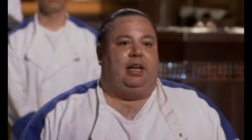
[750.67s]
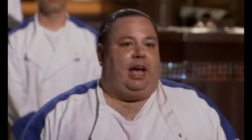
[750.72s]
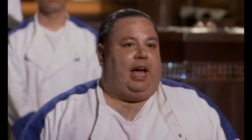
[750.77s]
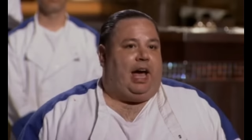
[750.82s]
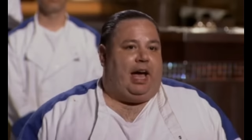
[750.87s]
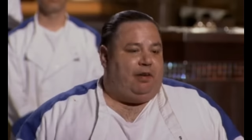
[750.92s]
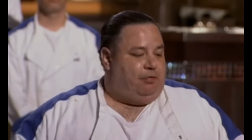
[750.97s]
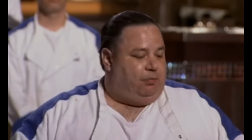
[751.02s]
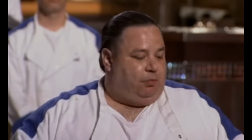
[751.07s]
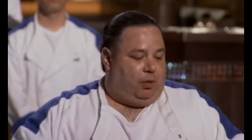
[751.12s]

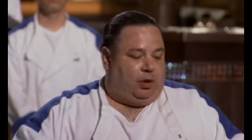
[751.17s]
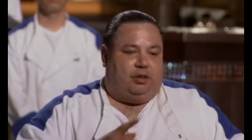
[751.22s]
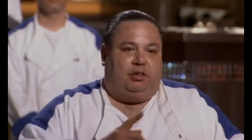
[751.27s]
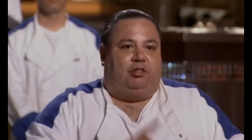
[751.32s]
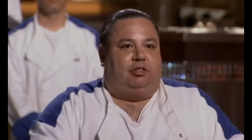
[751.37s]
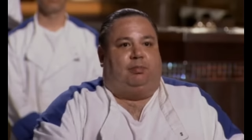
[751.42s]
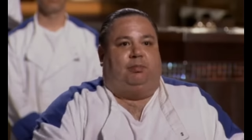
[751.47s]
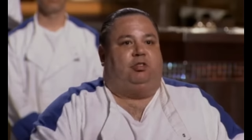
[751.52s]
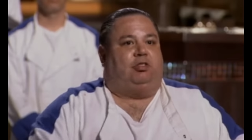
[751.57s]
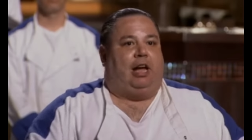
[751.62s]
season 10
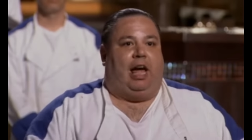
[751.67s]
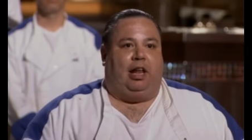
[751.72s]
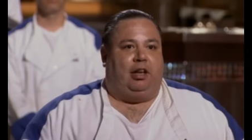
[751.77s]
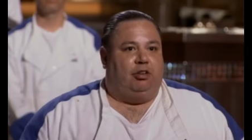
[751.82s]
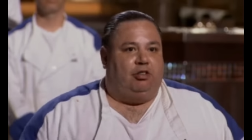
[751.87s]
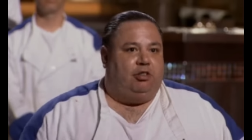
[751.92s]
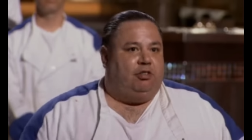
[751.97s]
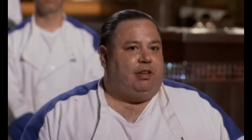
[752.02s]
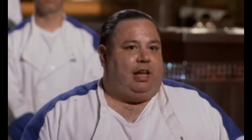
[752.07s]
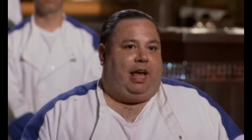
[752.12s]
now, and
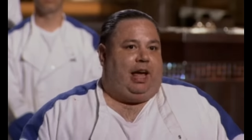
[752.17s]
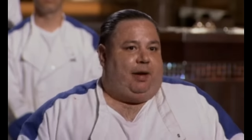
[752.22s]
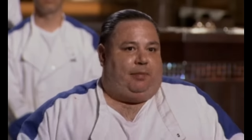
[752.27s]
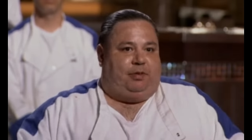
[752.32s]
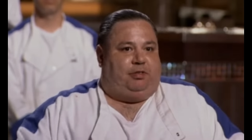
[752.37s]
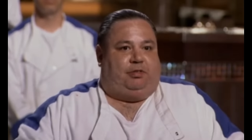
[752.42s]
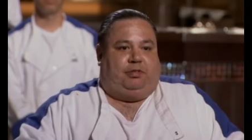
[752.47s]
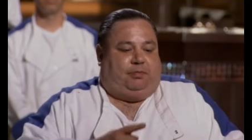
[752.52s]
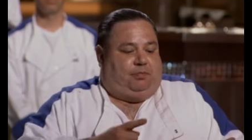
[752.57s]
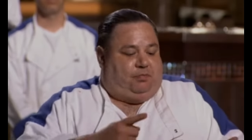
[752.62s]
while guys like
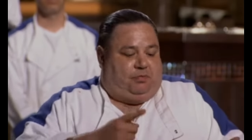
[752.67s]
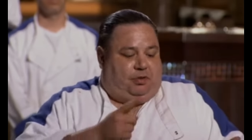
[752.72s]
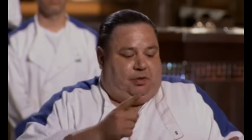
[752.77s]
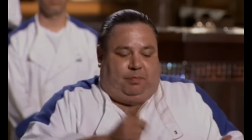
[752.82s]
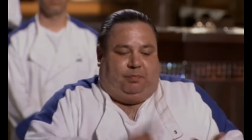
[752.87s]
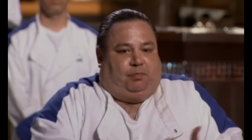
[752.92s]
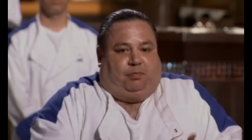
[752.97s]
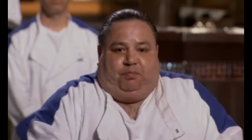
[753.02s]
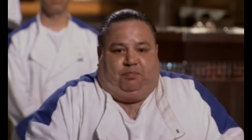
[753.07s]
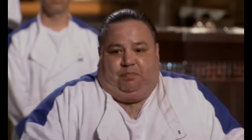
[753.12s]
Clemenza,
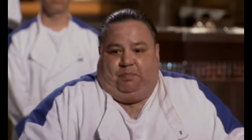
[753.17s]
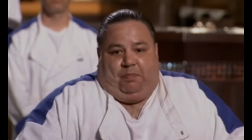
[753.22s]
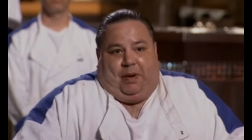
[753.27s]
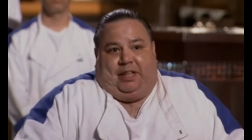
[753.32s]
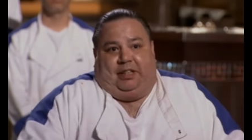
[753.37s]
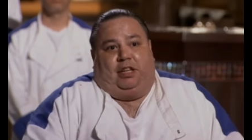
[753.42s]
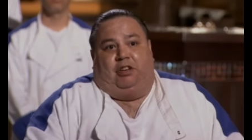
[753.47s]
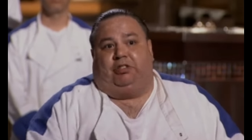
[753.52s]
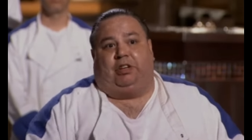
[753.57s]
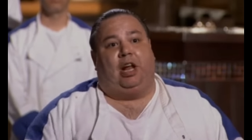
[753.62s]
Justin,
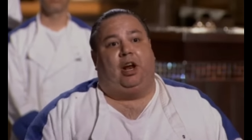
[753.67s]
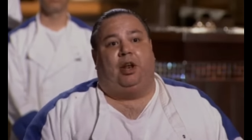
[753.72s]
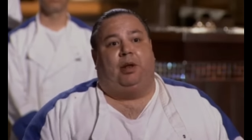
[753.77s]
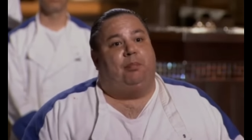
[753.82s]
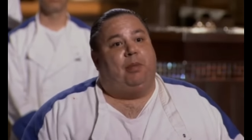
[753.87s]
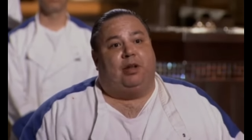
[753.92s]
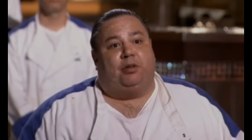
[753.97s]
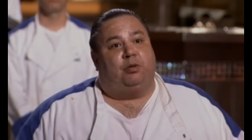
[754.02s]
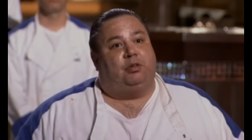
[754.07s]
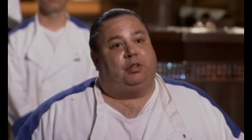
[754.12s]
and Brian were all very